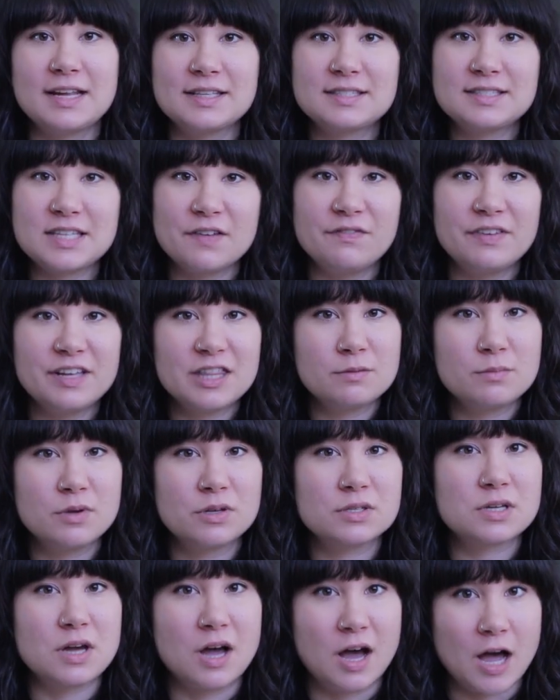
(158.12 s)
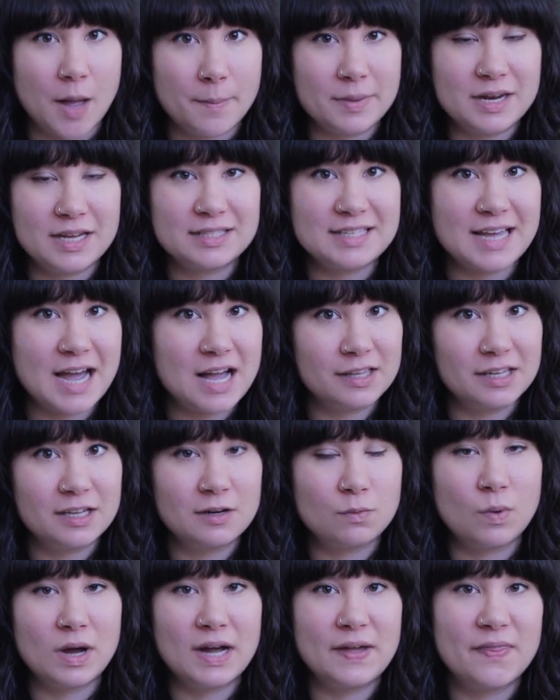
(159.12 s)
And it's definitely the most common
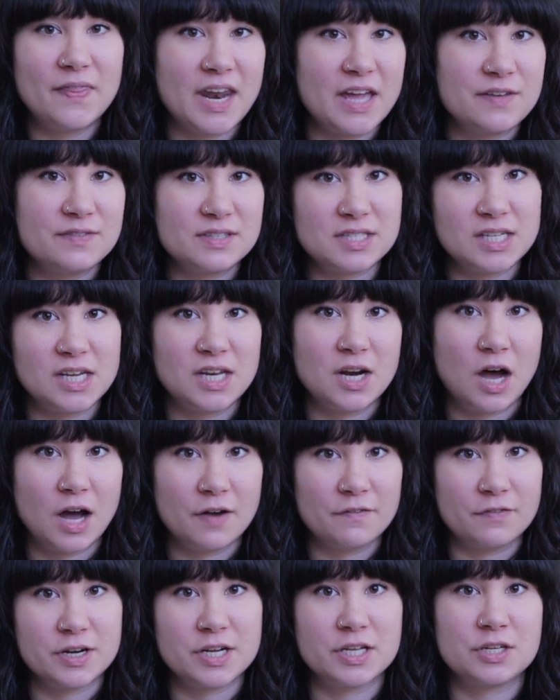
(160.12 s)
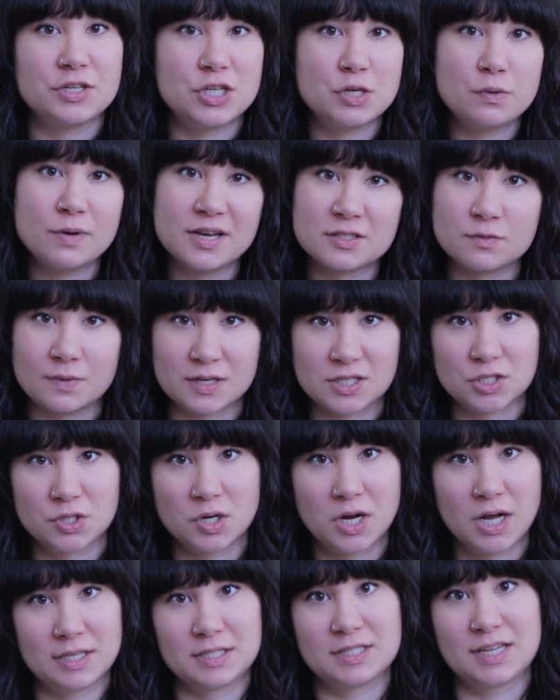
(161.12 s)
Italian wine that I've seen offered in US
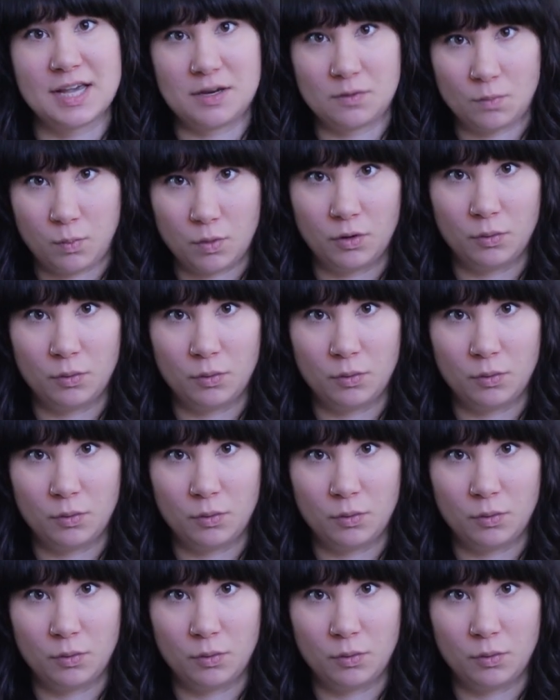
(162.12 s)
restaurants and